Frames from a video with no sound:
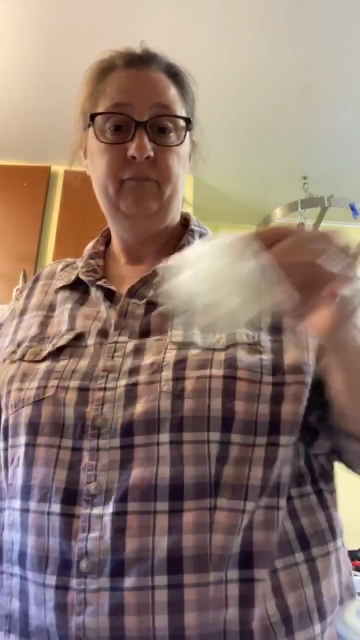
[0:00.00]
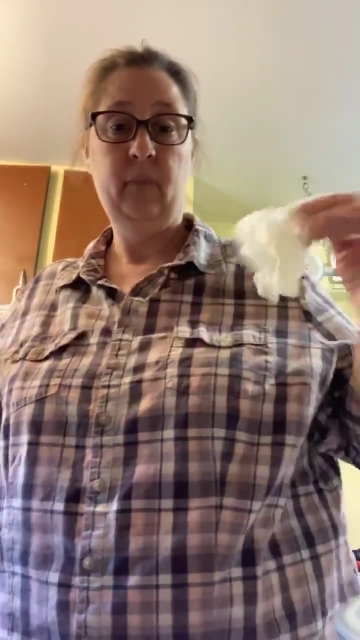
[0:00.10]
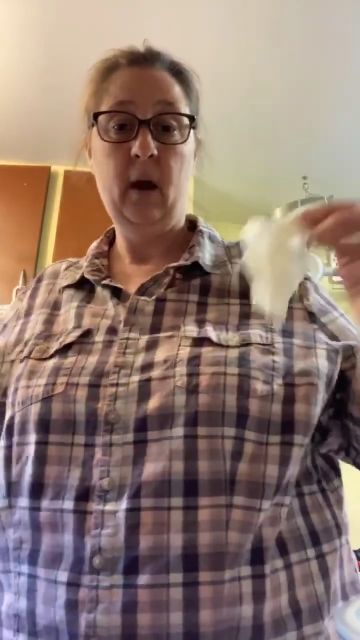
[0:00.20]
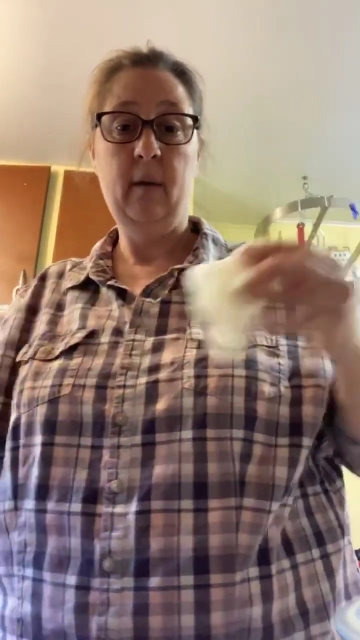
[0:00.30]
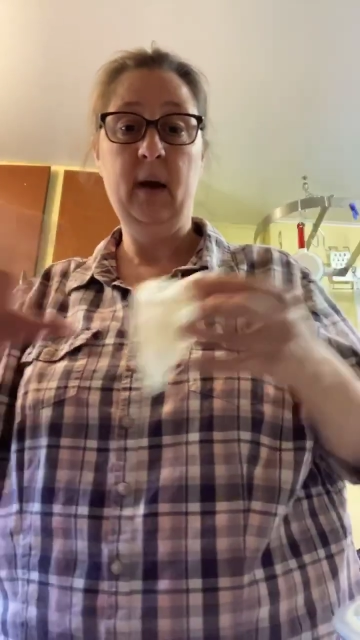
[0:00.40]

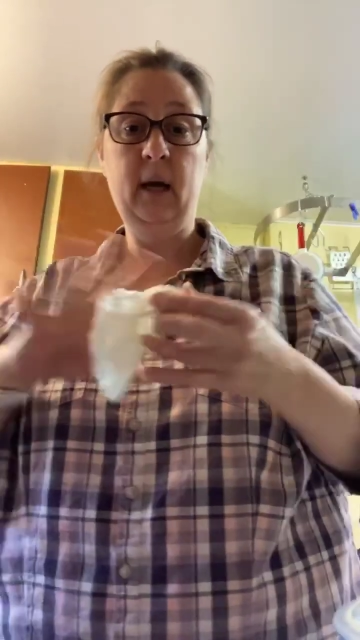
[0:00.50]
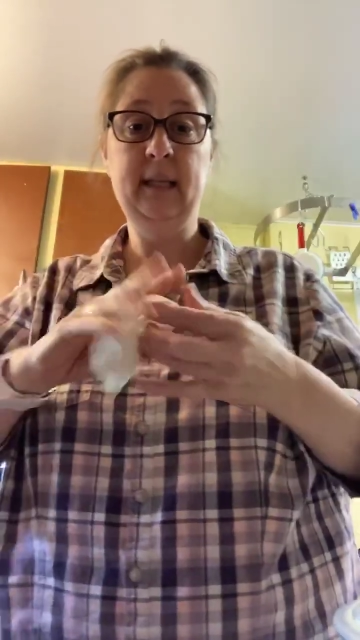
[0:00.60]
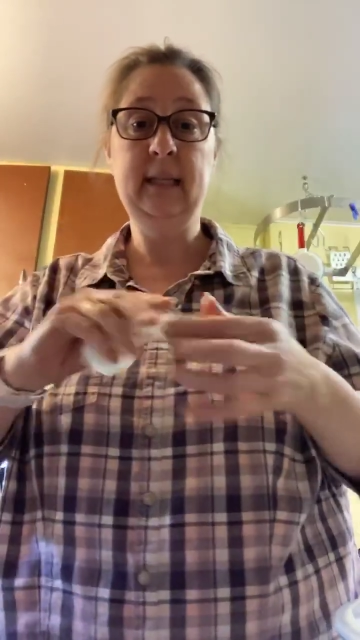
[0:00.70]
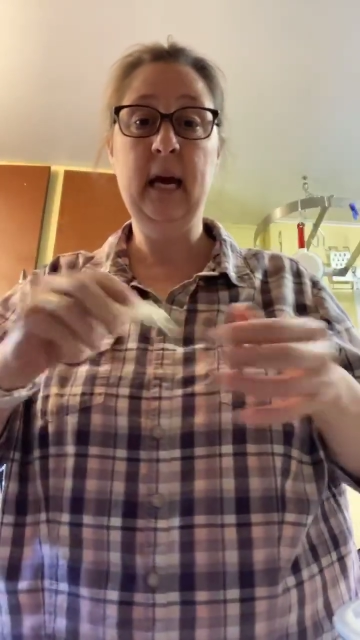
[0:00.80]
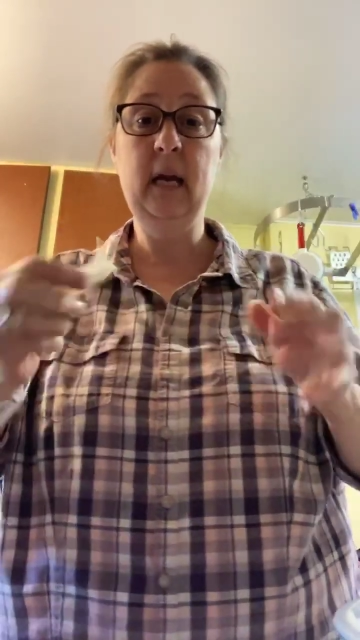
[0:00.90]
not going to
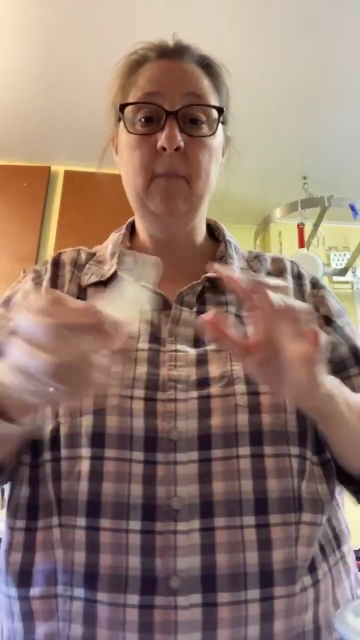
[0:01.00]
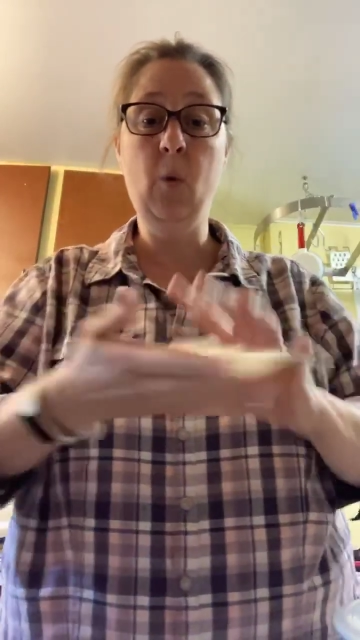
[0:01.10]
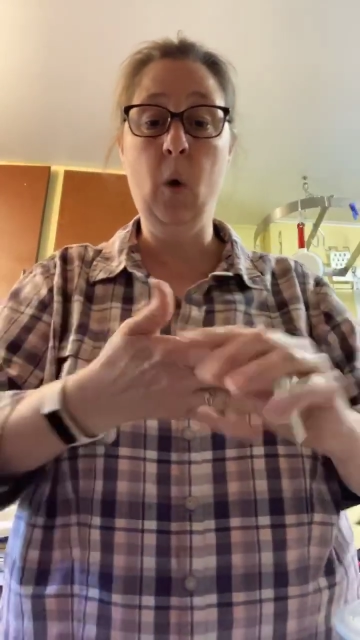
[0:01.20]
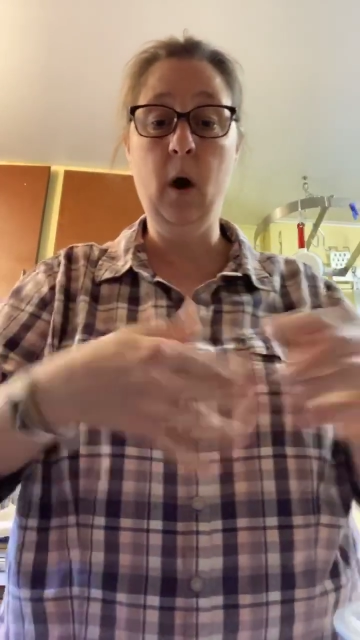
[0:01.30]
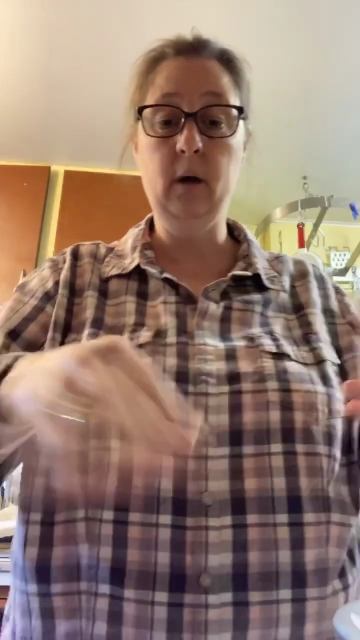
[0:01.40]
say any
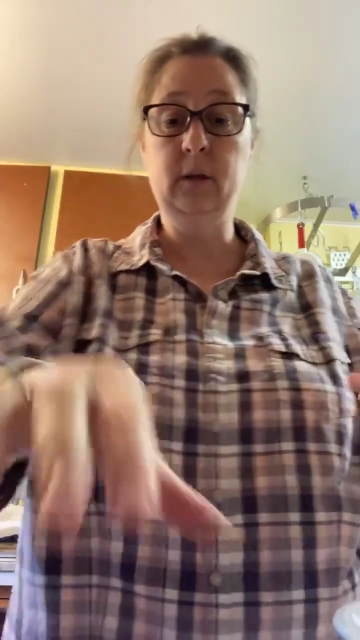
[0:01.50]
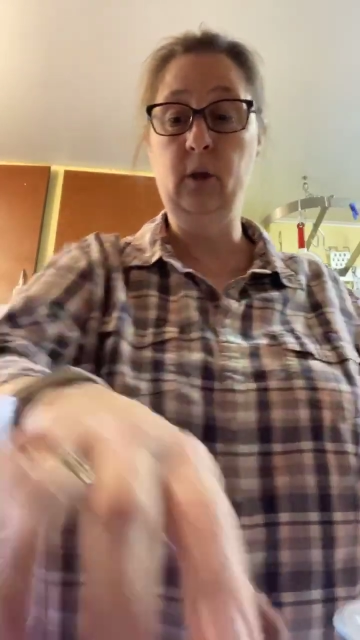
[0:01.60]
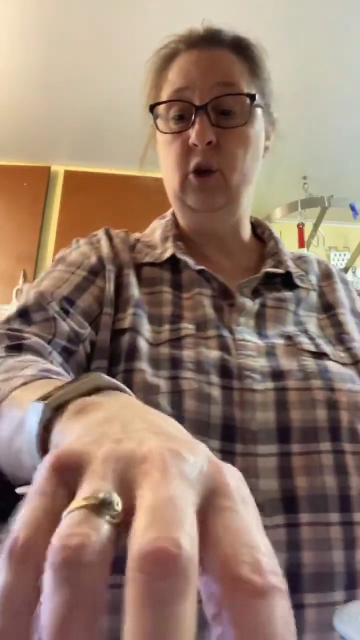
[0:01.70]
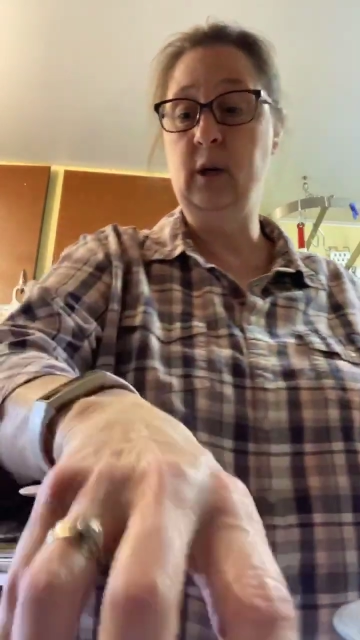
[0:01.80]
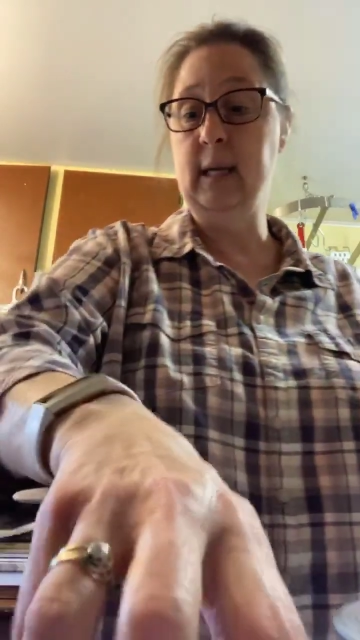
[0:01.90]
more, so
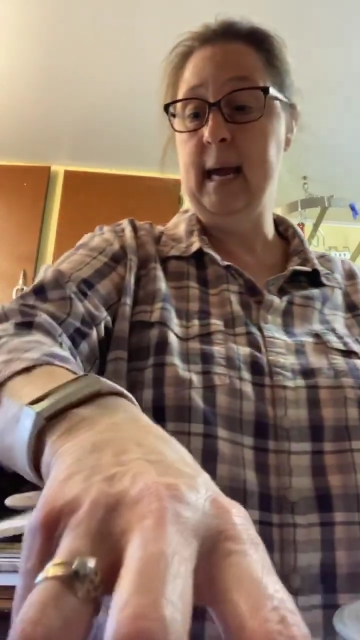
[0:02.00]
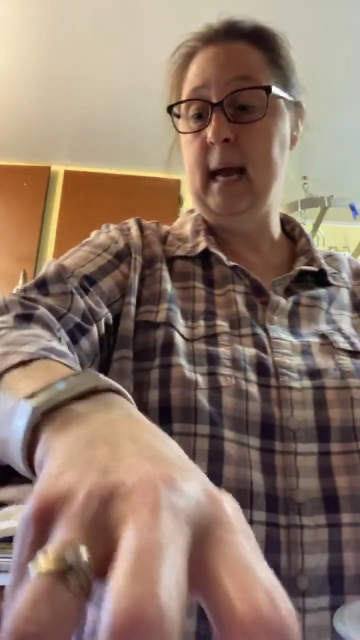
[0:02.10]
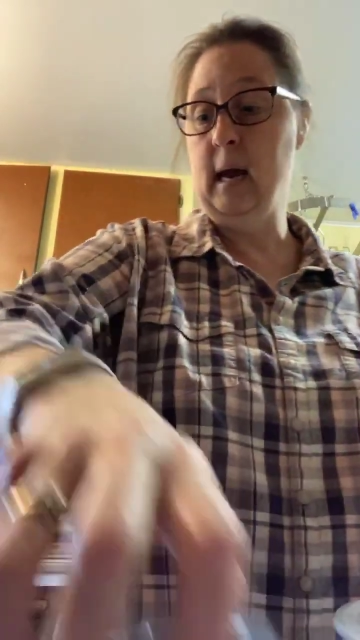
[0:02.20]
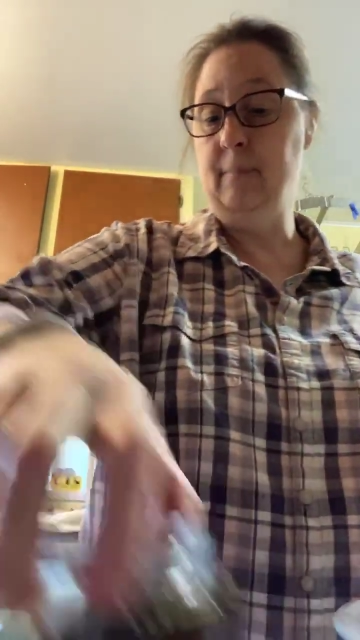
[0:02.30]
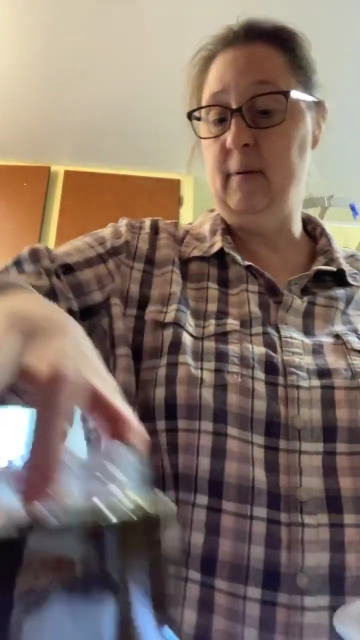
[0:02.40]
you can
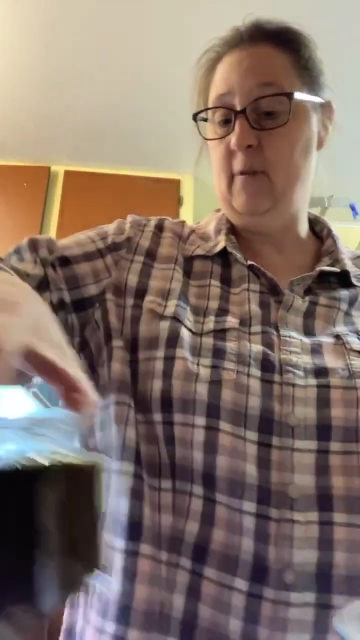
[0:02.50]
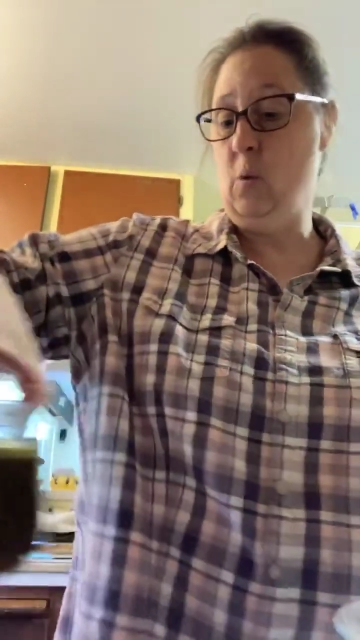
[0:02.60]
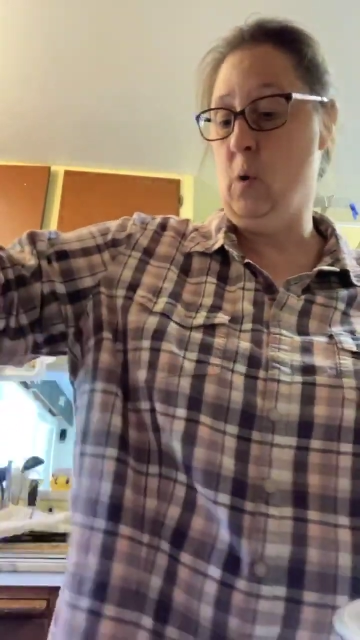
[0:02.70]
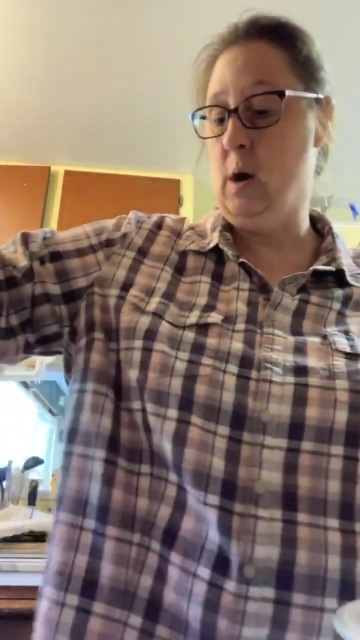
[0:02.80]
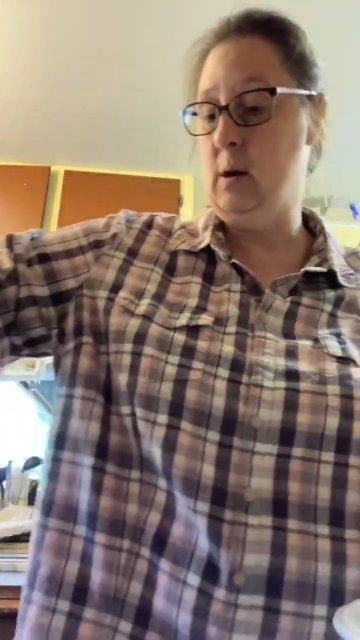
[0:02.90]
hang up if you
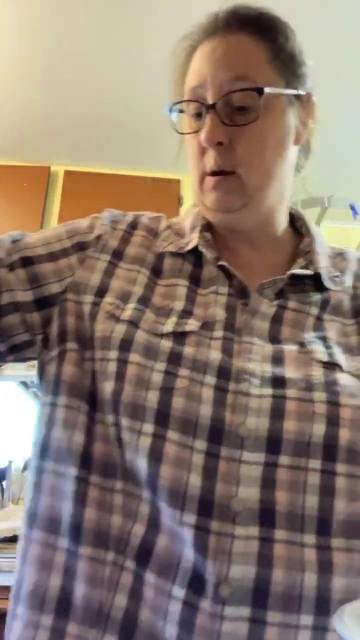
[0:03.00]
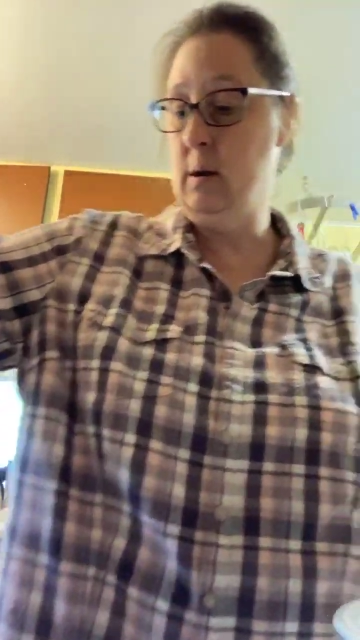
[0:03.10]
want.